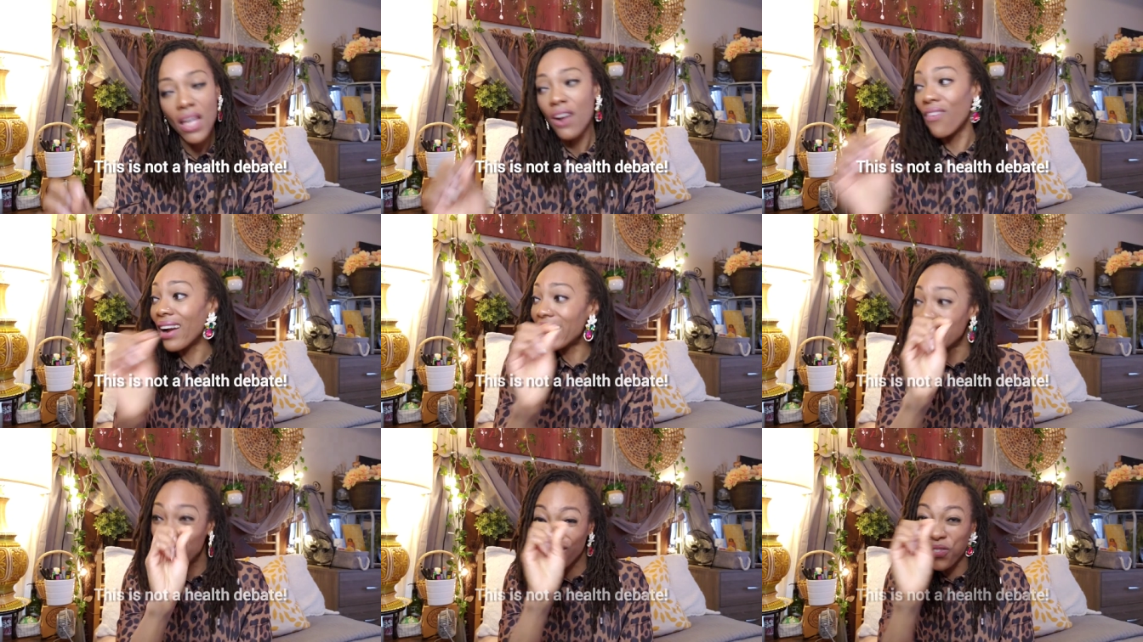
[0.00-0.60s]

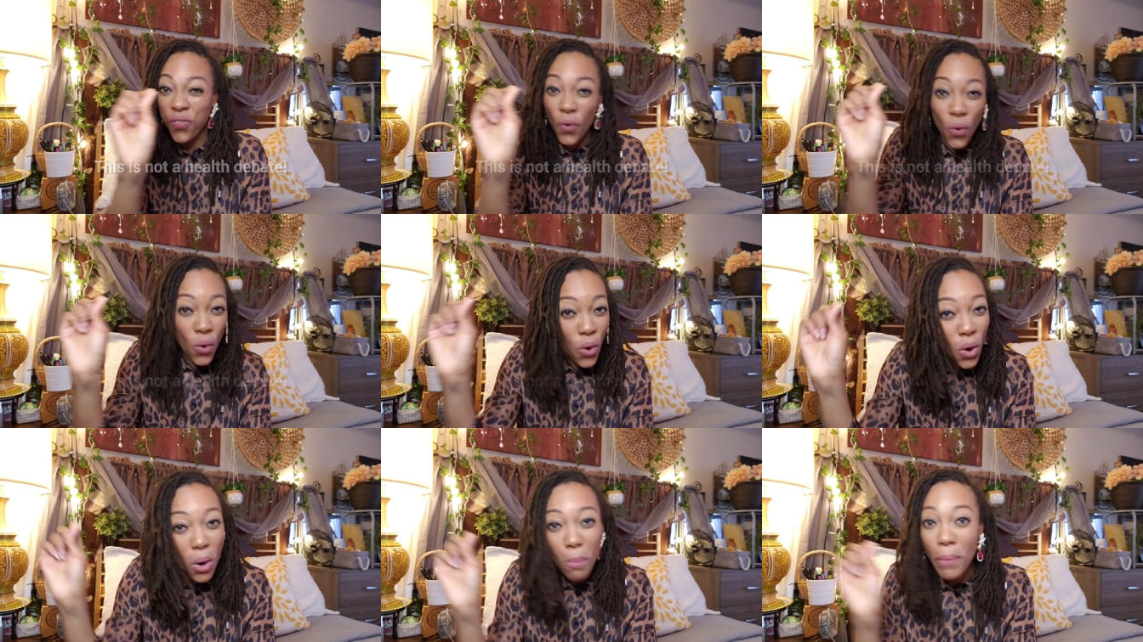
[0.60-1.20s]
writing this
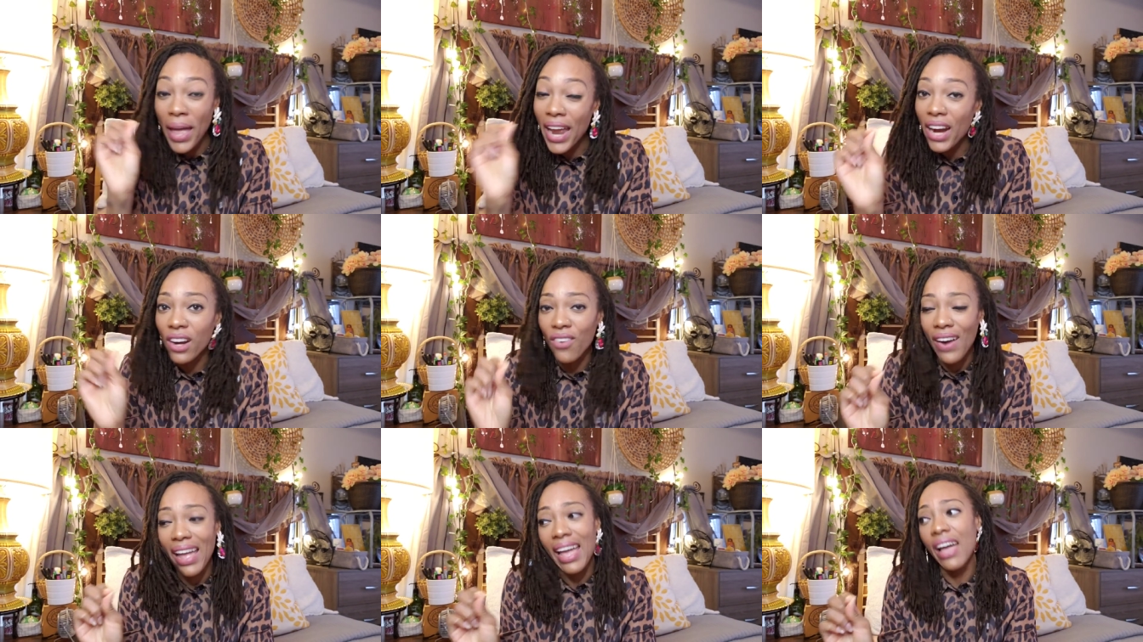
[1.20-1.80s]
full
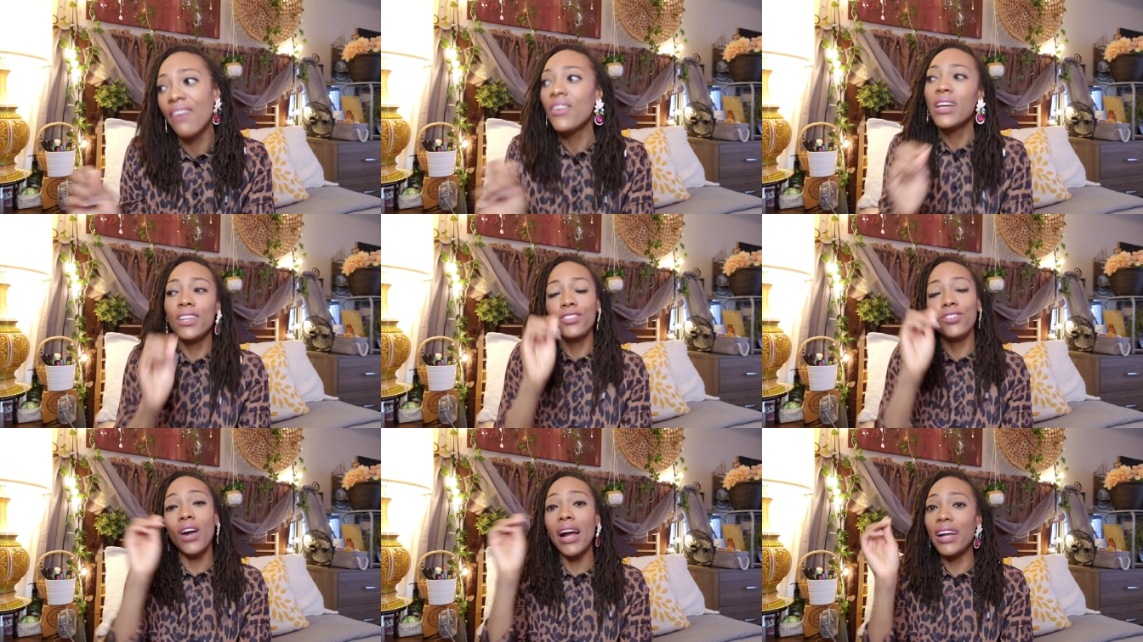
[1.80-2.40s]
paragraph
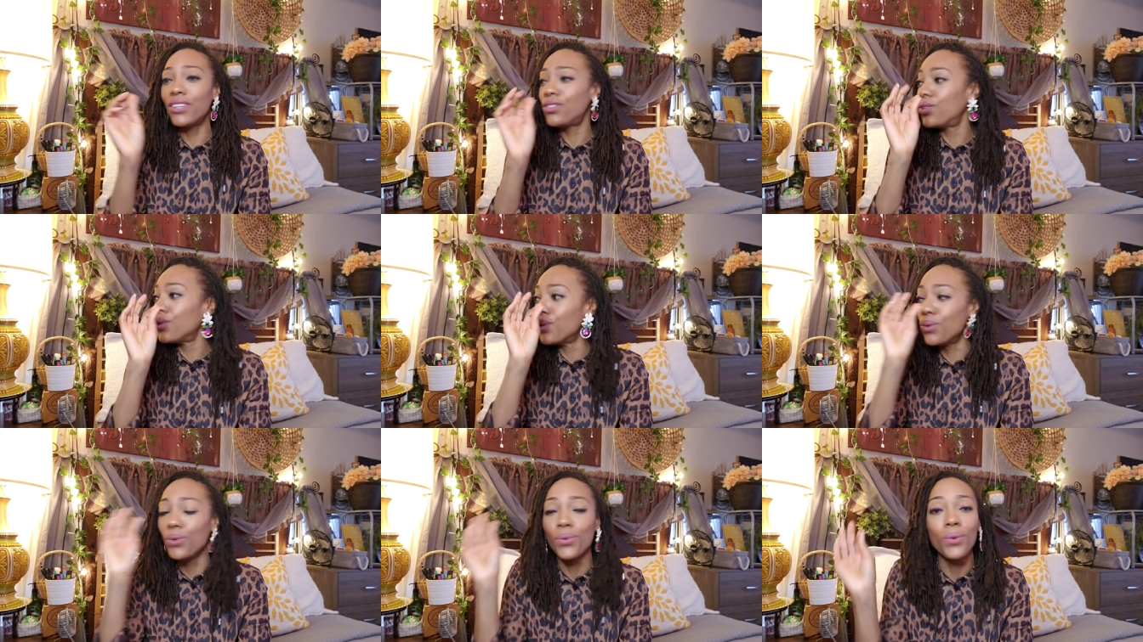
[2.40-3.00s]
trying
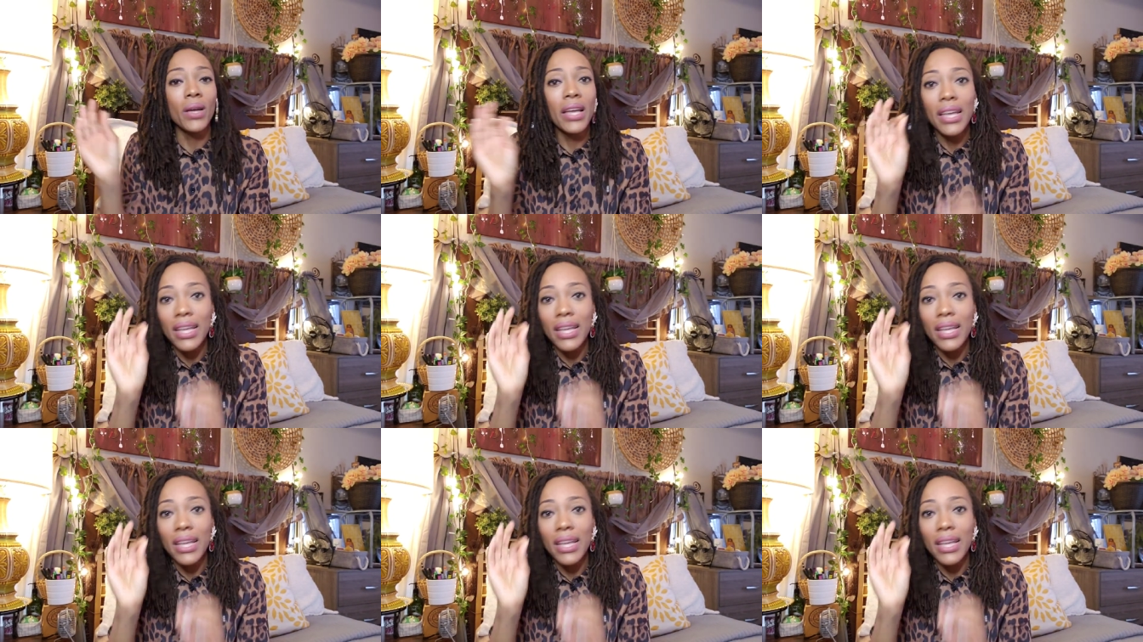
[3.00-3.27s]
to